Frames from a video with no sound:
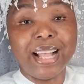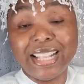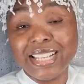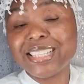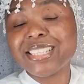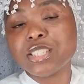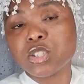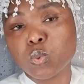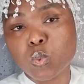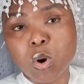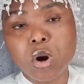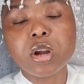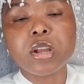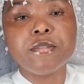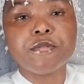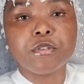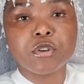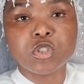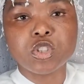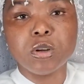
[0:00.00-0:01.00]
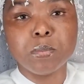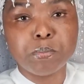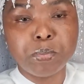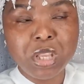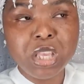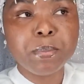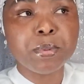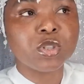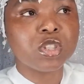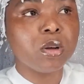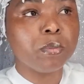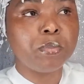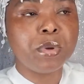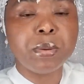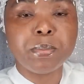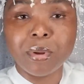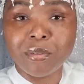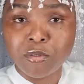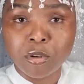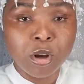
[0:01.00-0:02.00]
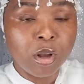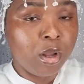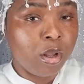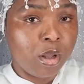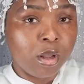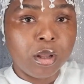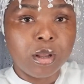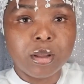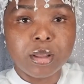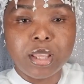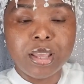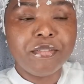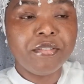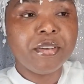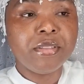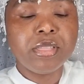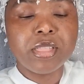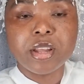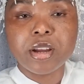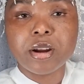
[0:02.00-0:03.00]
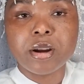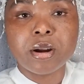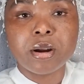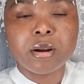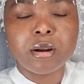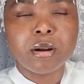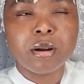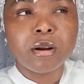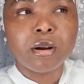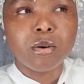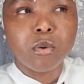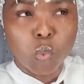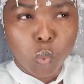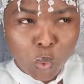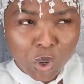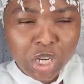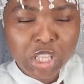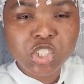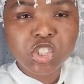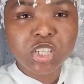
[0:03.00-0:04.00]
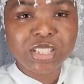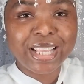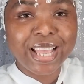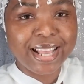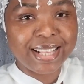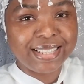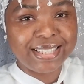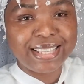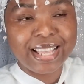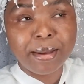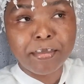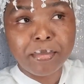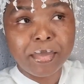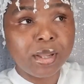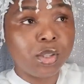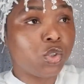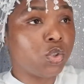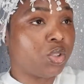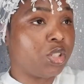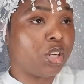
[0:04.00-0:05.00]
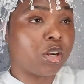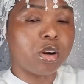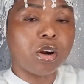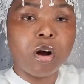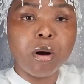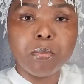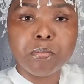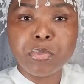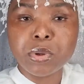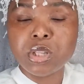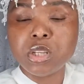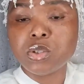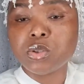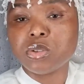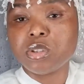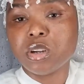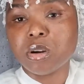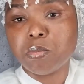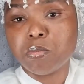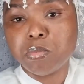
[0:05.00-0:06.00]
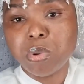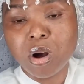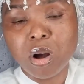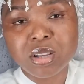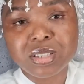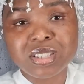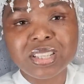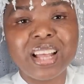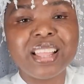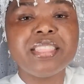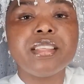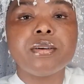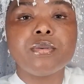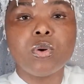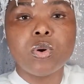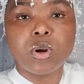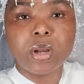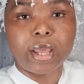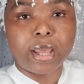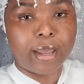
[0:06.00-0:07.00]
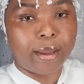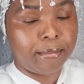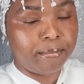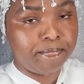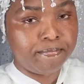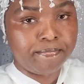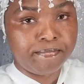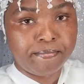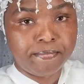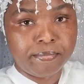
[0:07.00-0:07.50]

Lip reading: And it is working for some people. Some people giving their religious exemption to their company, to their boss, and they're okay.